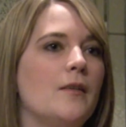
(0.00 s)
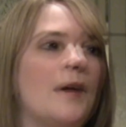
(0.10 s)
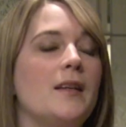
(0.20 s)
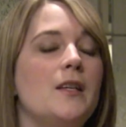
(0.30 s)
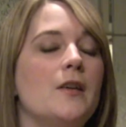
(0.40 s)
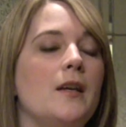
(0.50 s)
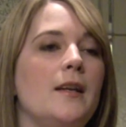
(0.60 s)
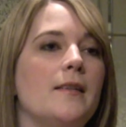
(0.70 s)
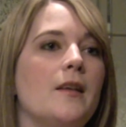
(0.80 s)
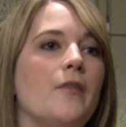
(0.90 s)
The bacteria
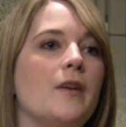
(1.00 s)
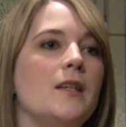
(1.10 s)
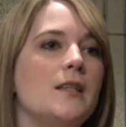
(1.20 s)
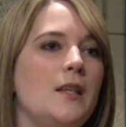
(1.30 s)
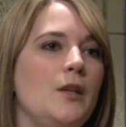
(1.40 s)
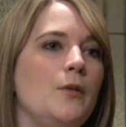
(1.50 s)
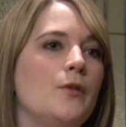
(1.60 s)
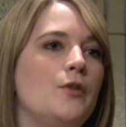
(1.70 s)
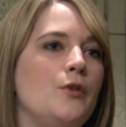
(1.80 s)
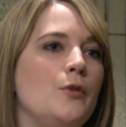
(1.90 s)
itself
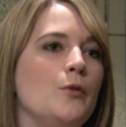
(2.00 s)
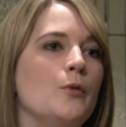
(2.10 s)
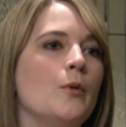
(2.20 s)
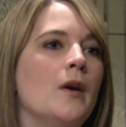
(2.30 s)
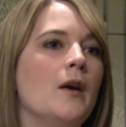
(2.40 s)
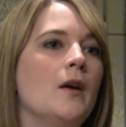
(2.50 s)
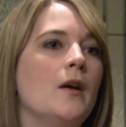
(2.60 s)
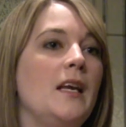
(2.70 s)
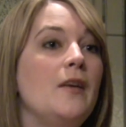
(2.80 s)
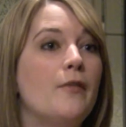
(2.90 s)
continues to
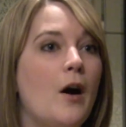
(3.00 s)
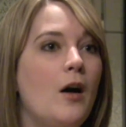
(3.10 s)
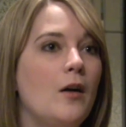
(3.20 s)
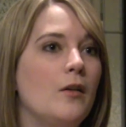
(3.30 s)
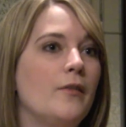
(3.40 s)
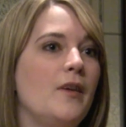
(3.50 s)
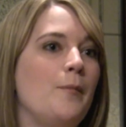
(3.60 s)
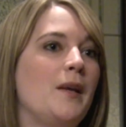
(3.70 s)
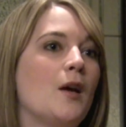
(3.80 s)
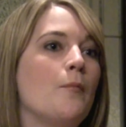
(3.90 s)
evolve
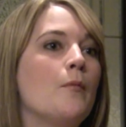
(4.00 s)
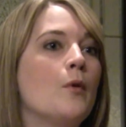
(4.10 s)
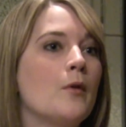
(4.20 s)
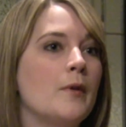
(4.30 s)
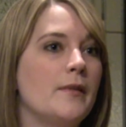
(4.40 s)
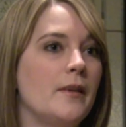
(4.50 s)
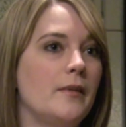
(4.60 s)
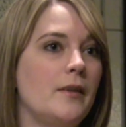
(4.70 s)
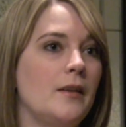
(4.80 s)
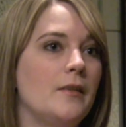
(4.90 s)
and become more
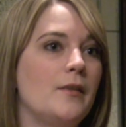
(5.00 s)
resistant.